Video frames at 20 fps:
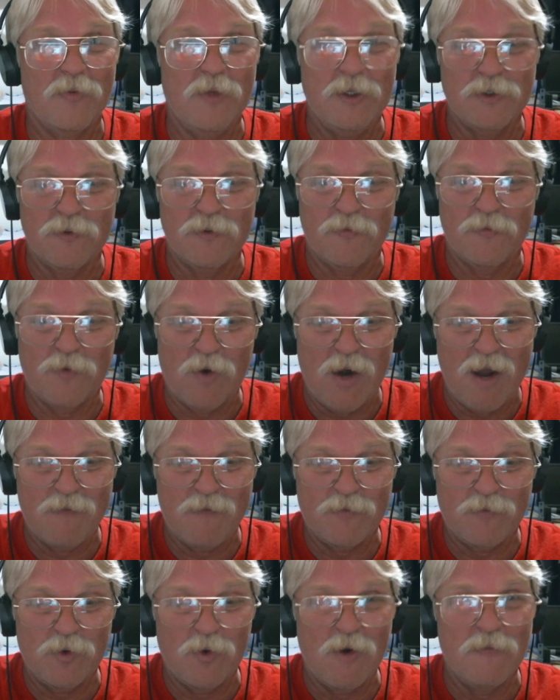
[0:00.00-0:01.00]
These are for
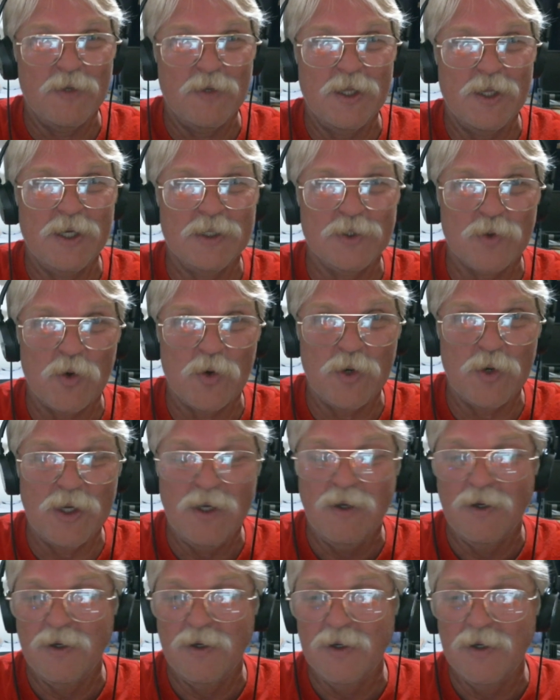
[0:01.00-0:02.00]
after everything is already
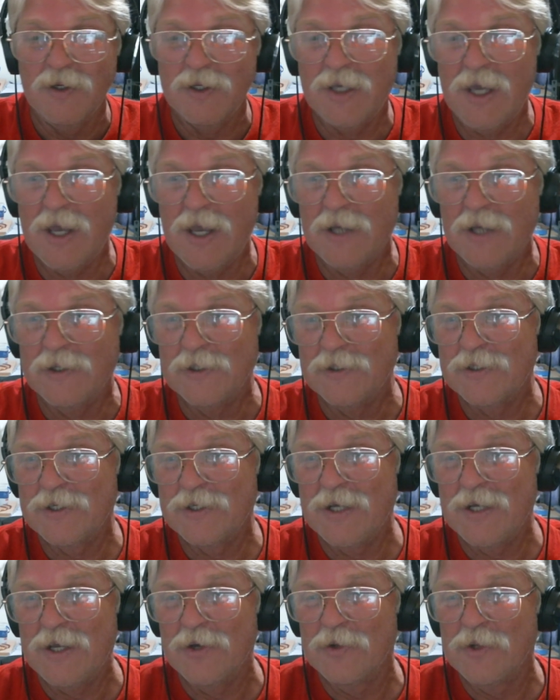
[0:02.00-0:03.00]
canned and
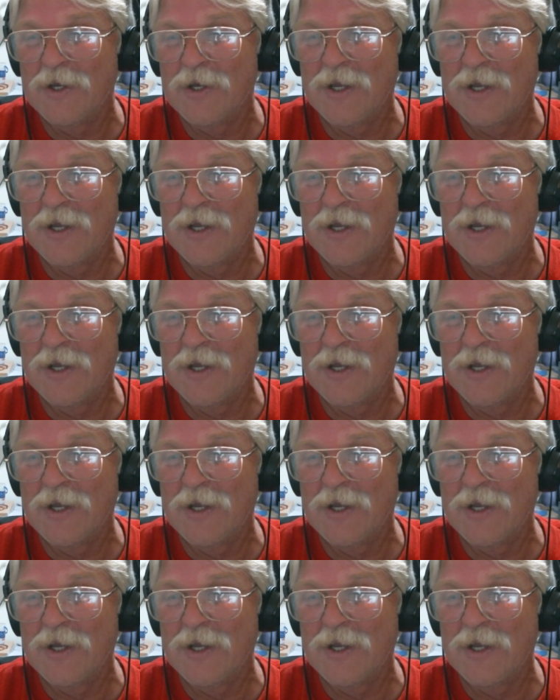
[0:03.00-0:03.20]
sealed.